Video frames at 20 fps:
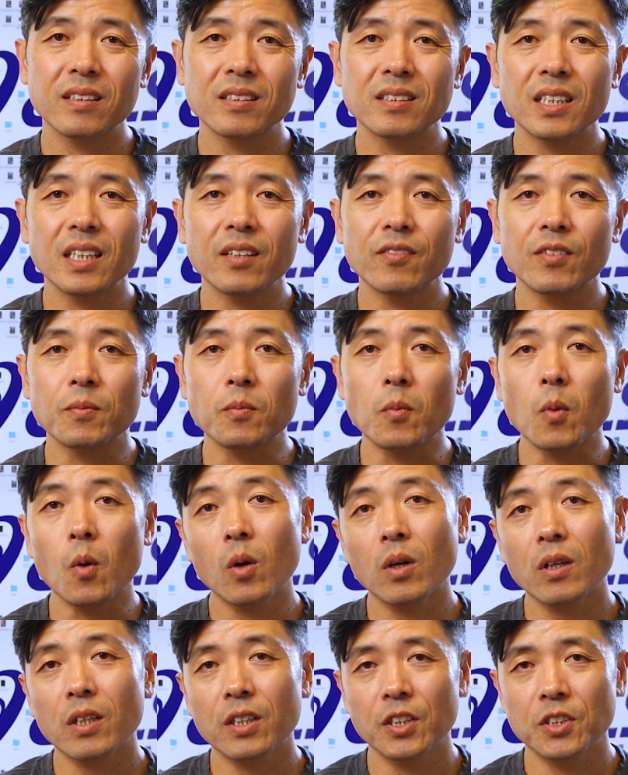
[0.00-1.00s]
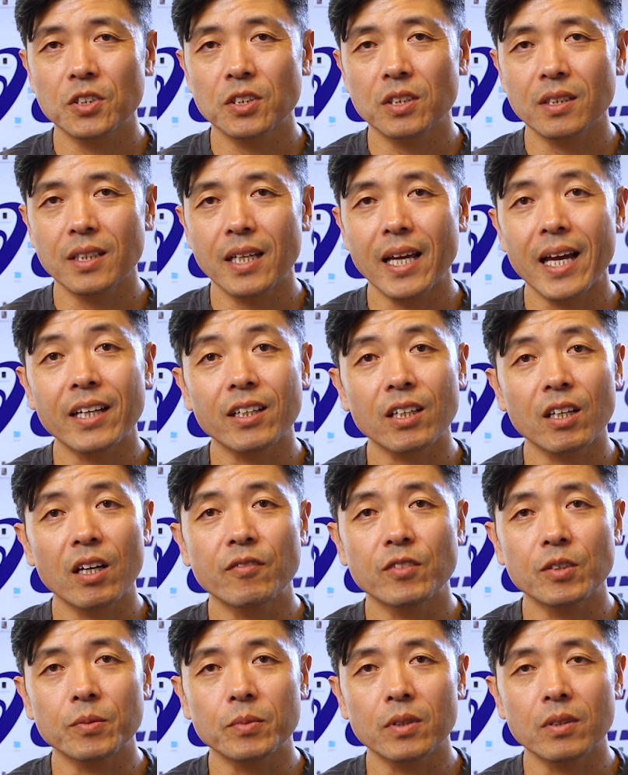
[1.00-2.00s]
this even more cushioned and
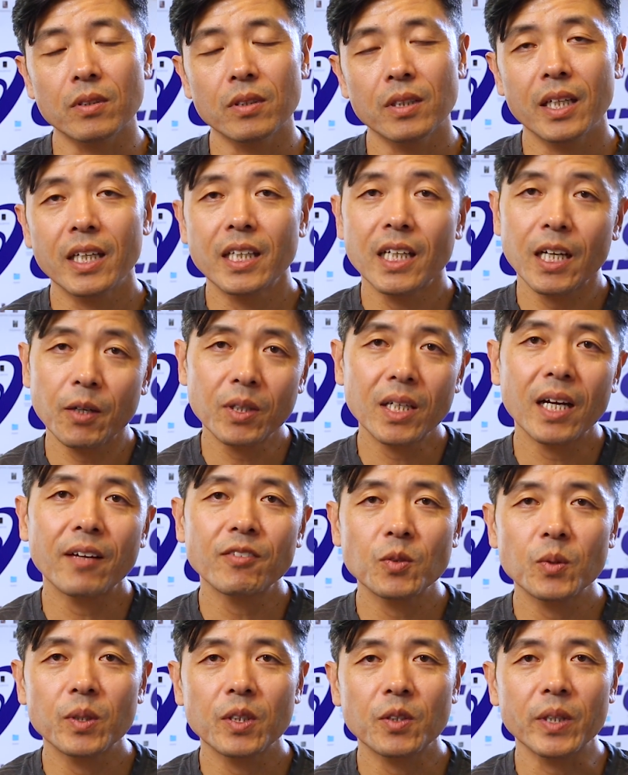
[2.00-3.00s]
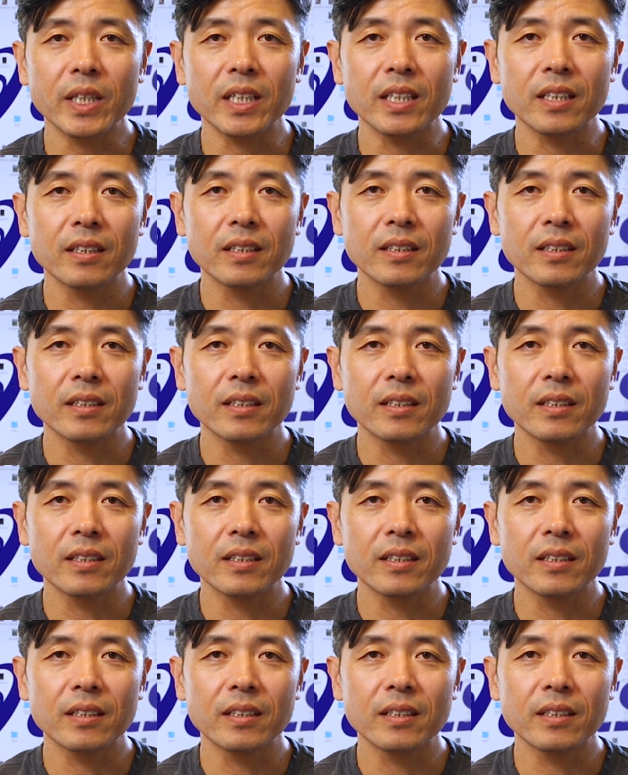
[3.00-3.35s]
comfortable. And I would have to agree.